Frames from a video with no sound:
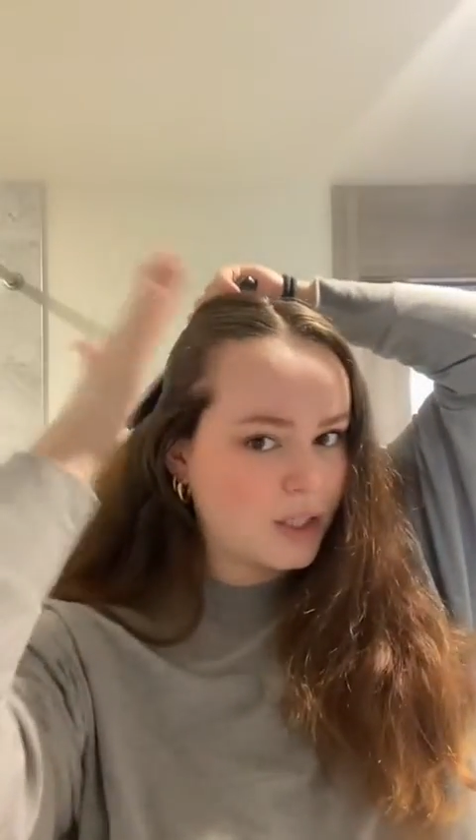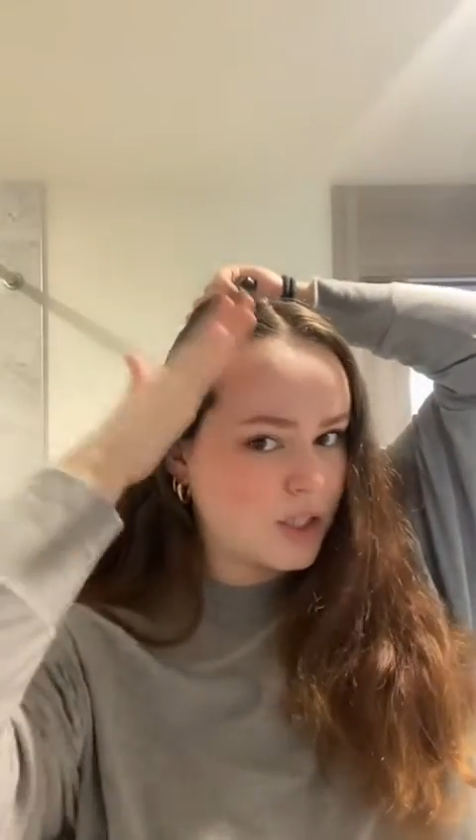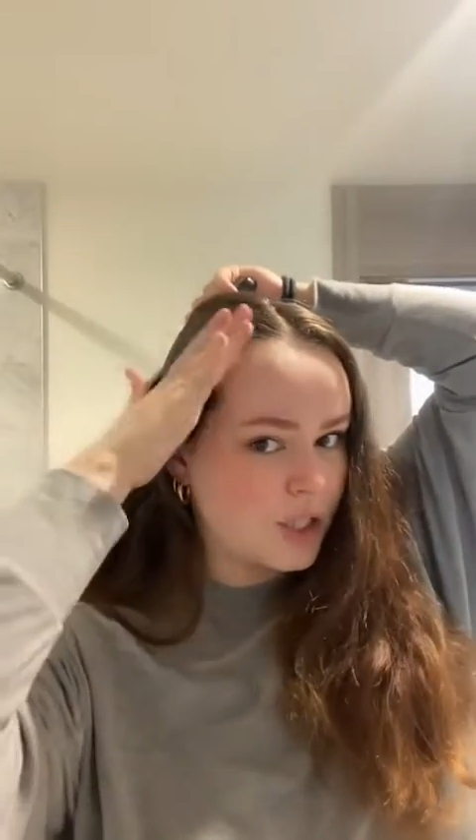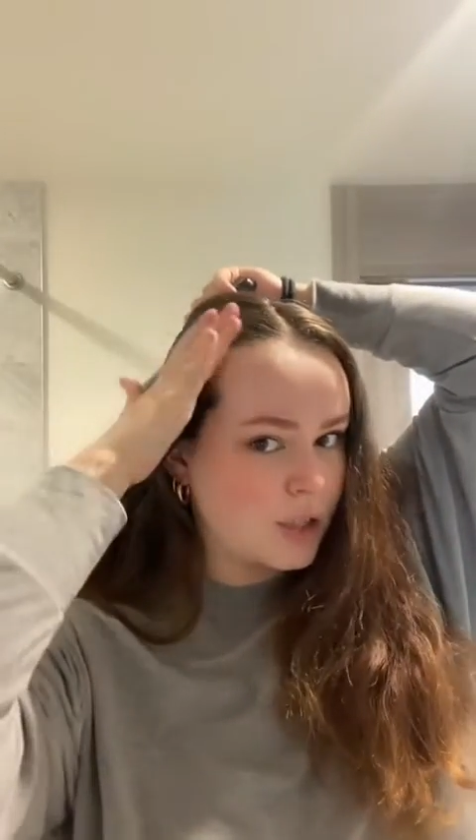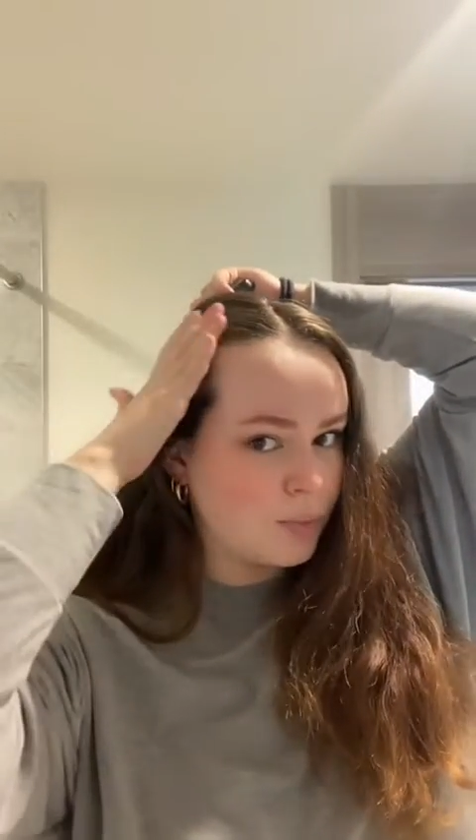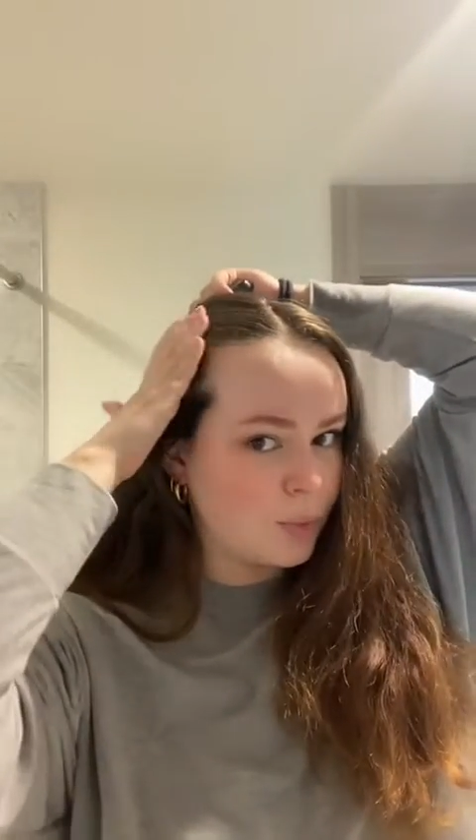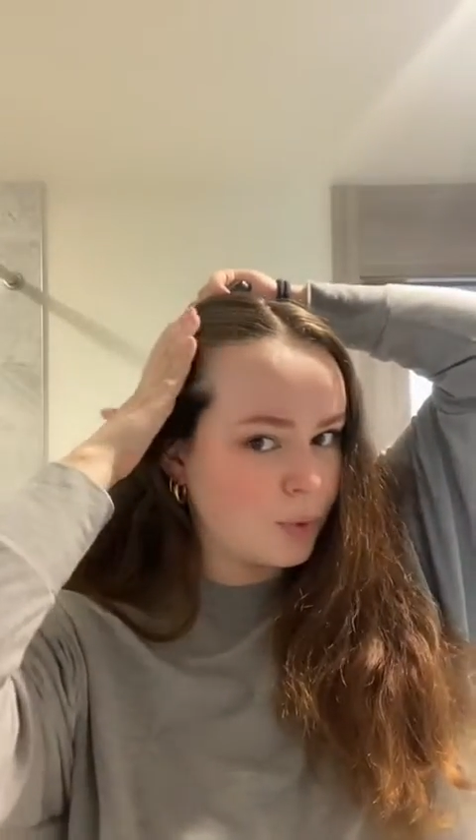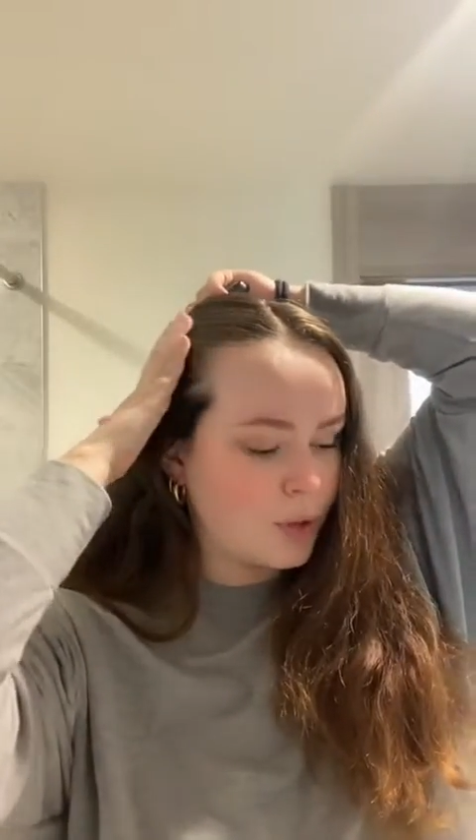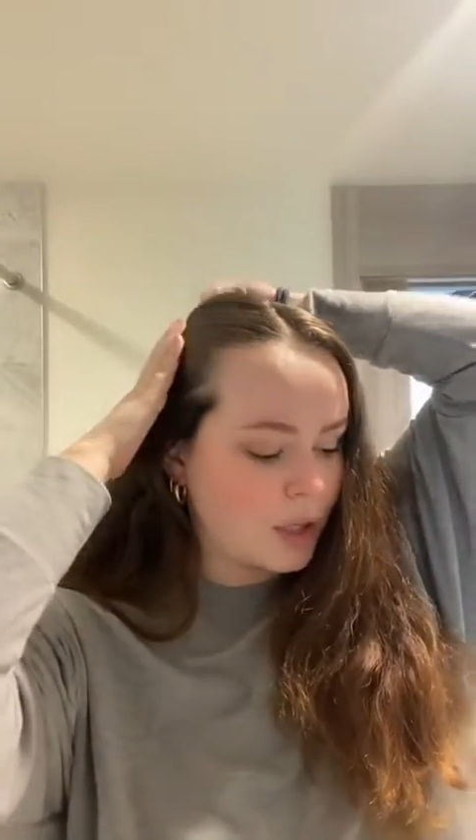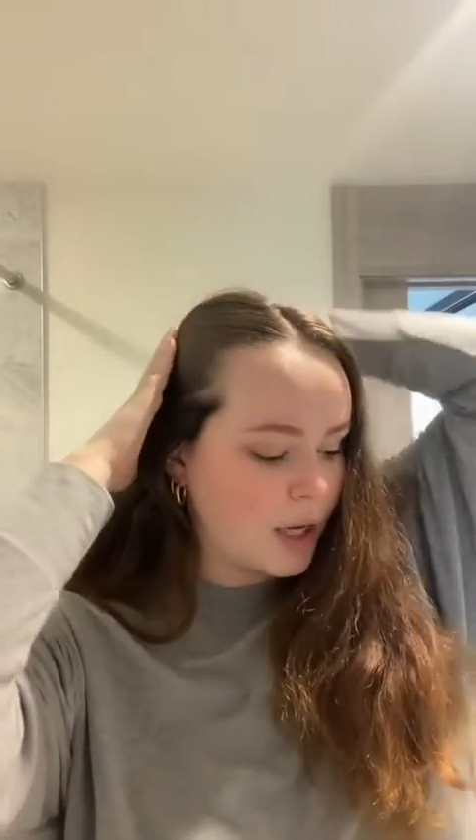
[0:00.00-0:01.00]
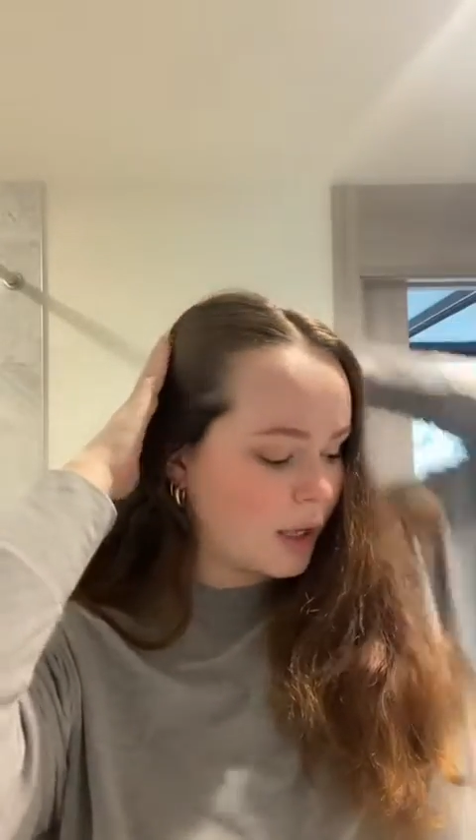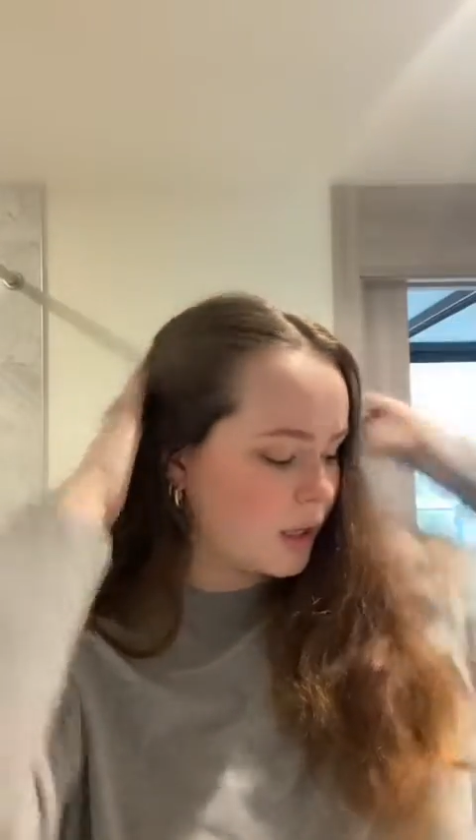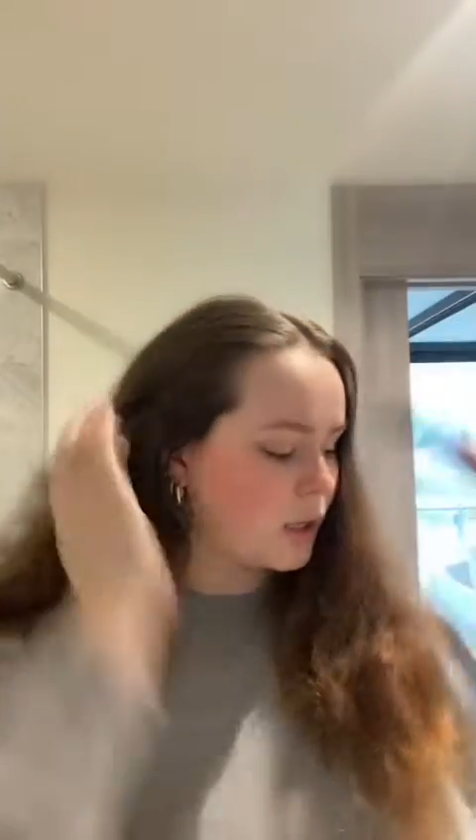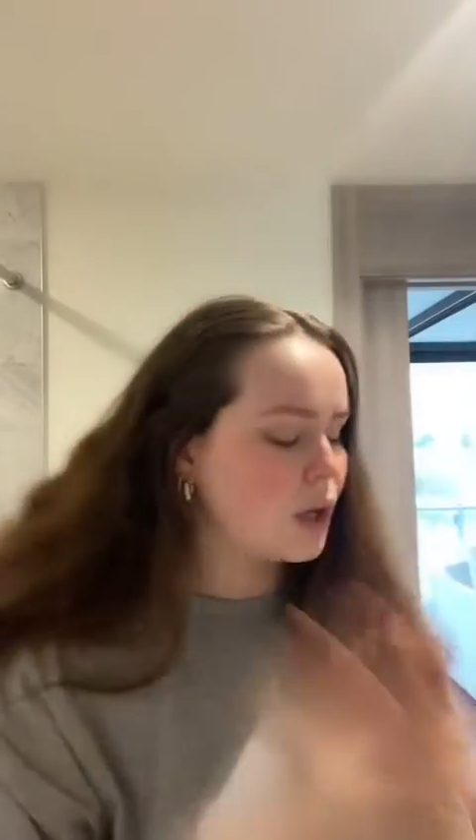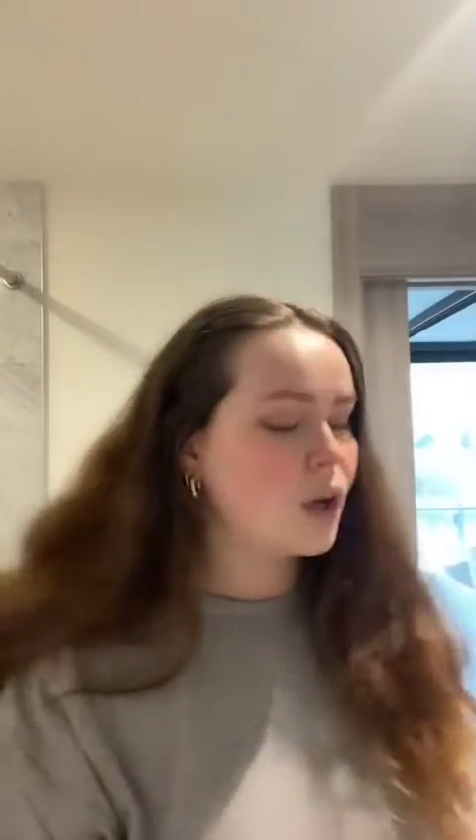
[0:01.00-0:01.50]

smooth look